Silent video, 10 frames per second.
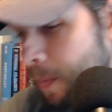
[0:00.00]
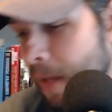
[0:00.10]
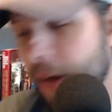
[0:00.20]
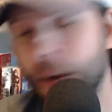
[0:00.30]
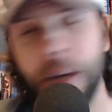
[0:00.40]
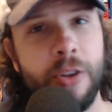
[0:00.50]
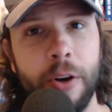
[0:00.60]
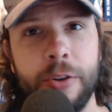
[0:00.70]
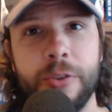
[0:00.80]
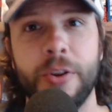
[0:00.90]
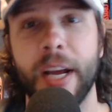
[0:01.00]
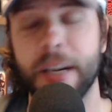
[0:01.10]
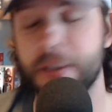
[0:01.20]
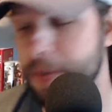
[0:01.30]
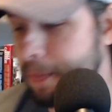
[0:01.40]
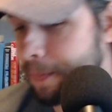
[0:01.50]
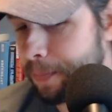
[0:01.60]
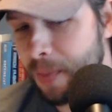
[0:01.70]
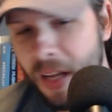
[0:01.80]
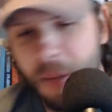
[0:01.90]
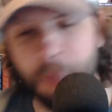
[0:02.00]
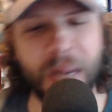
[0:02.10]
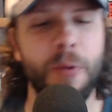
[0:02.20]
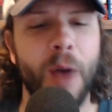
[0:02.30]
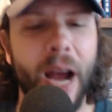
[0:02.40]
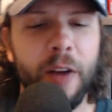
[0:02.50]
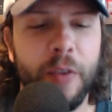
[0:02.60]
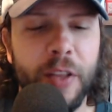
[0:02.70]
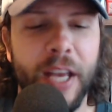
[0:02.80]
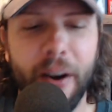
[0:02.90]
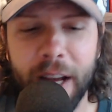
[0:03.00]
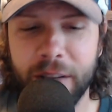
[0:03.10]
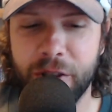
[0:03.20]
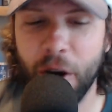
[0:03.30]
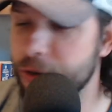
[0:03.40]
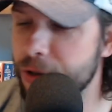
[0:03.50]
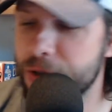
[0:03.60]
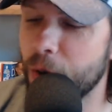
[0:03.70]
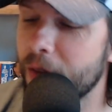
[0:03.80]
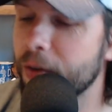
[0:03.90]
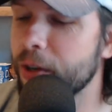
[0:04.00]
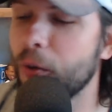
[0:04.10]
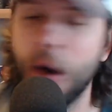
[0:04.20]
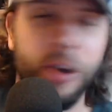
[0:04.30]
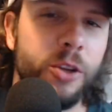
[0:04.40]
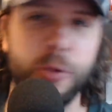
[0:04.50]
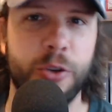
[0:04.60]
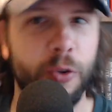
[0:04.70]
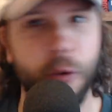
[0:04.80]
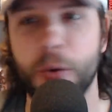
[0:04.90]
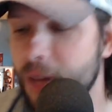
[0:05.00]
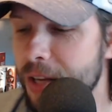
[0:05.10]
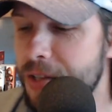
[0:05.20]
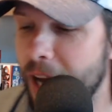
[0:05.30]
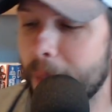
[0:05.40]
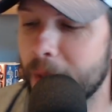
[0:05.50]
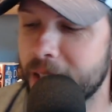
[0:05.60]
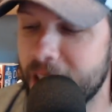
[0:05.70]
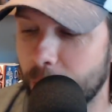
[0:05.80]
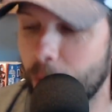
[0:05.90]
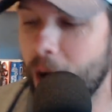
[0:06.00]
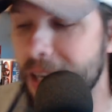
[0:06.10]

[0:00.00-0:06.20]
L A Chargers are next. Beat writer for the L A Chargers, whoever you are, you screwed this up. They take Ronnie